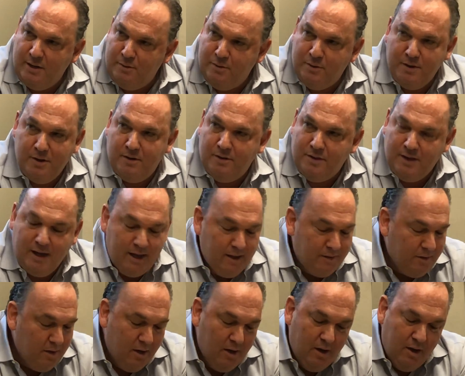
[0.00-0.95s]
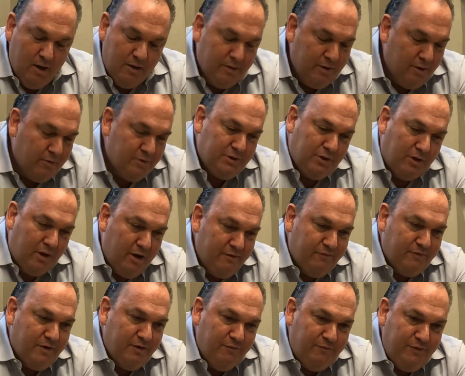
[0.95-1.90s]
I think that there's a
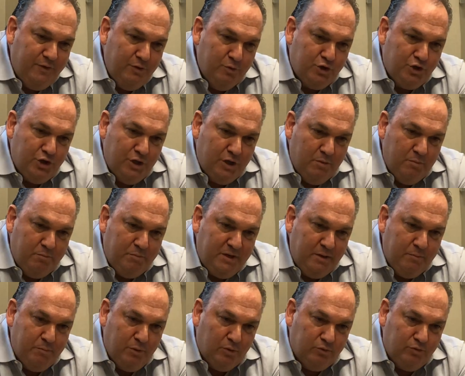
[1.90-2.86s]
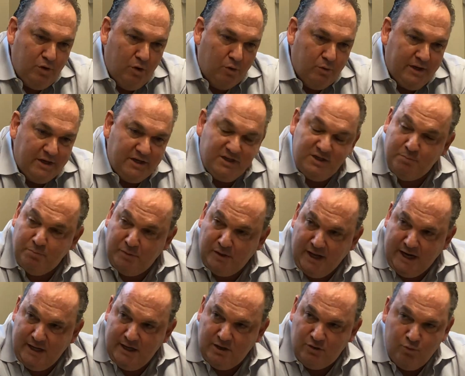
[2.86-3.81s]
lot of confusion. People don't
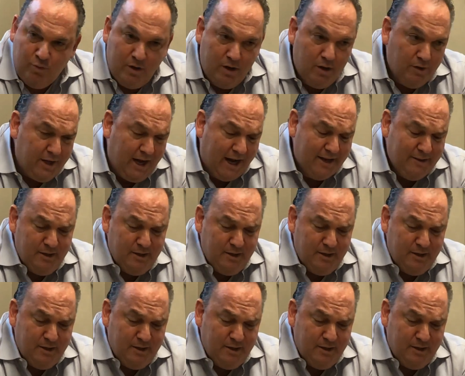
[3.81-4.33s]
explain it well.